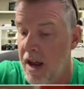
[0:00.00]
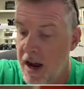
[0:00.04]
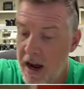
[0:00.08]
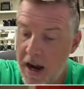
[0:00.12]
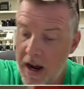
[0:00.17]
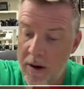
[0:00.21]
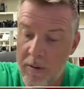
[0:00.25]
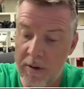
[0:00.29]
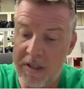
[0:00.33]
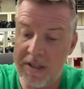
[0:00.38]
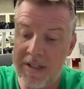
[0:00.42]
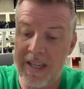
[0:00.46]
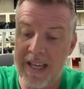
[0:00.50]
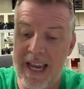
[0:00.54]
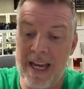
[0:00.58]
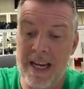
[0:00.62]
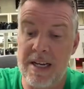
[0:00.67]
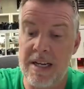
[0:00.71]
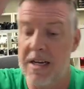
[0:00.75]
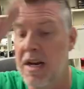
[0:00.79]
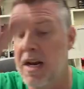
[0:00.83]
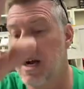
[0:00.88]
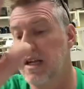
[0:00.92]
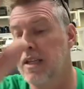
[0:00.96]
I would say
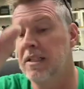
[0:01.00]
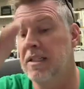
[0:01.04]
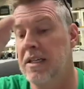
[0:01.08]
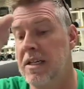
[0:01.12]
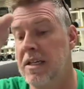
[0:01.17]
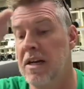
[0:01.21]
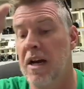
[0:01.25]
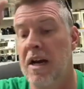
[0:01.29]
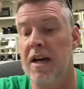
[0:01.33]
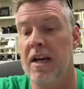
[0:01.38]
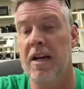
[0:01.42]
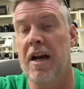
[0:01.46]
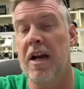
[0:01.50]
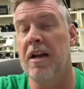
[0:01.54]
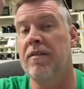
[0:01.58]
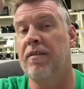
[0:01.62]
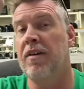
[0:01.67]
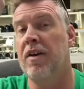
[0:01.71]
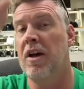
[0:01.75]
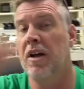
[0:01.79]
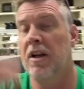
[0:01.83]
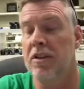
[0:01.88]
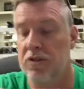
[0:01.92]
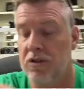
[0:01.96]
99 out of
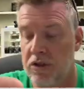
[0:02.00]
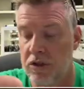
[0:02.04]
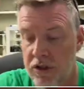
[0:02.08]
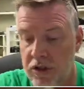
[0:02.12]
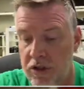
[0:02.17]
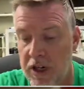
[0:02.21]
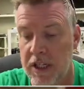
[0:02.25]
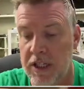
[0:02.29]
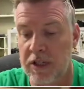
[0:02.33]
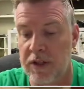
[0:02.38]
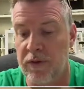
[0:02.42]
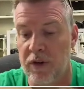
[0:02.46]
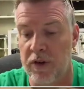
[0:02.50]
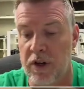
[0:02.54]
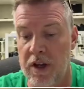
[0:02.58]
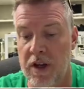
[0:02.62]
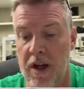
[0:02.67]
100 transfer